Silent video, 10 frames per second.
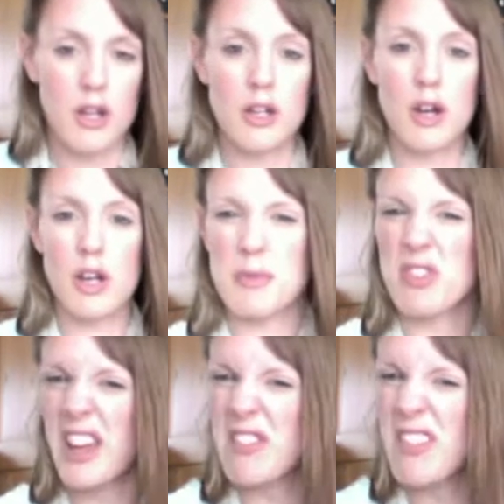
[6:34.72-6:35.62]
Colin
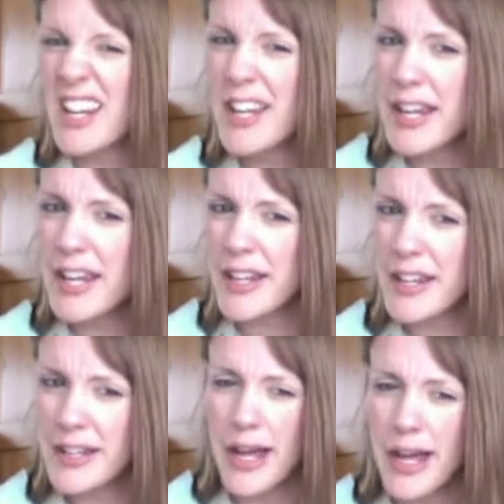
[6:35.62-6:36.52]
McRae Rally,
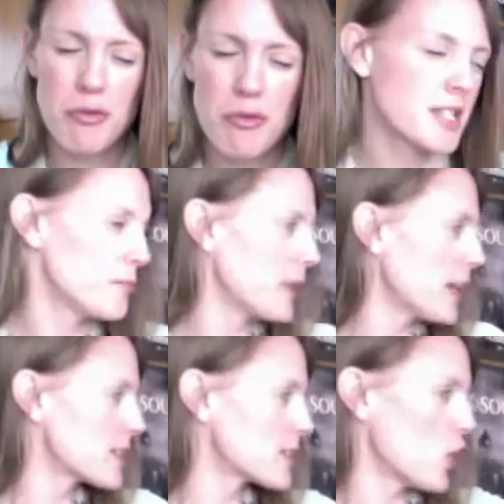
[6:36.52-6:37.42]
you know, rest in
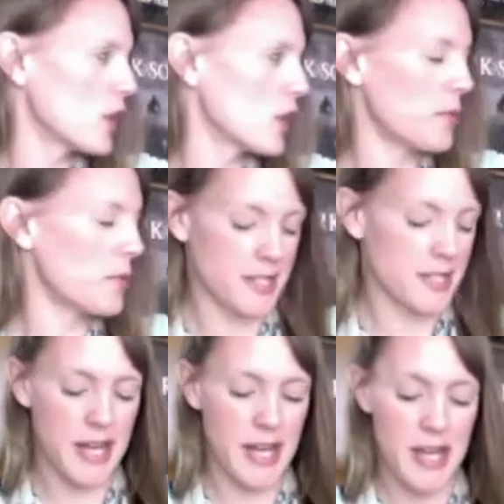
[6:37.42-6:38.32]
peace, Colin, bless
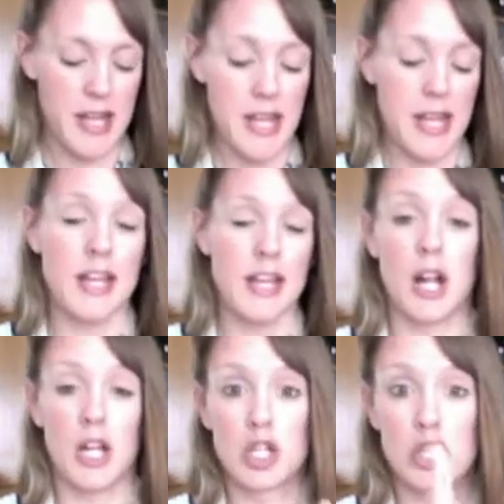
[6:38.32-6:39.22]
you.
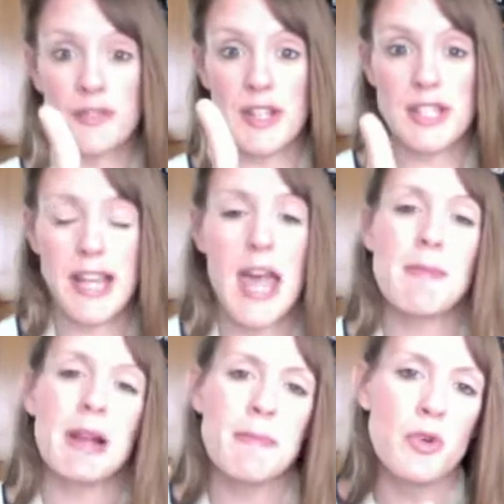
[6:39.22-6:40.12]
Love this game.
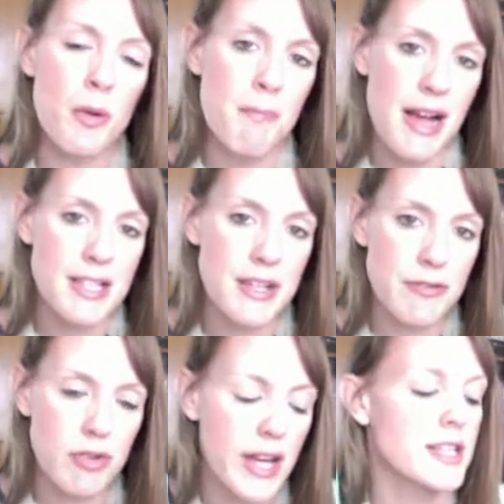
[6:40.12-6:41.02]
I'm not a massive
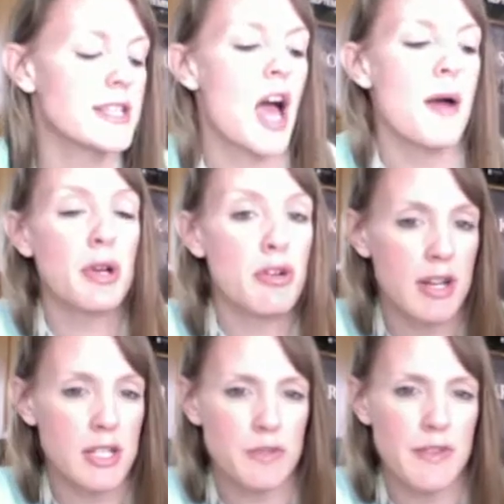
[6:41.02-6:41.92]
racer, but
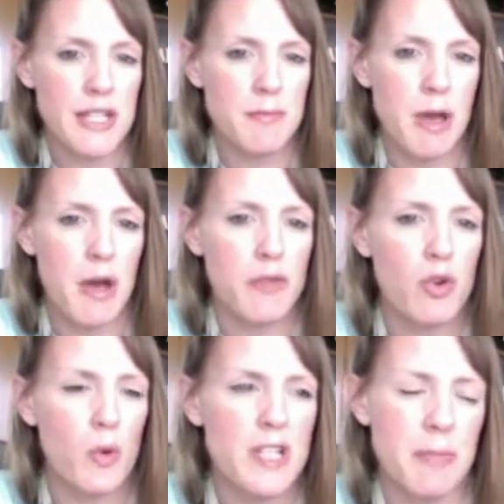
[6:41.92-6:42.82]
Gran Turismo,
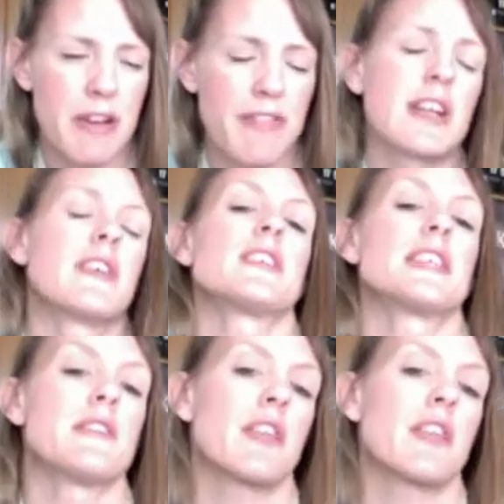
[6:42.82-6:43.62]
always been a fan of the series.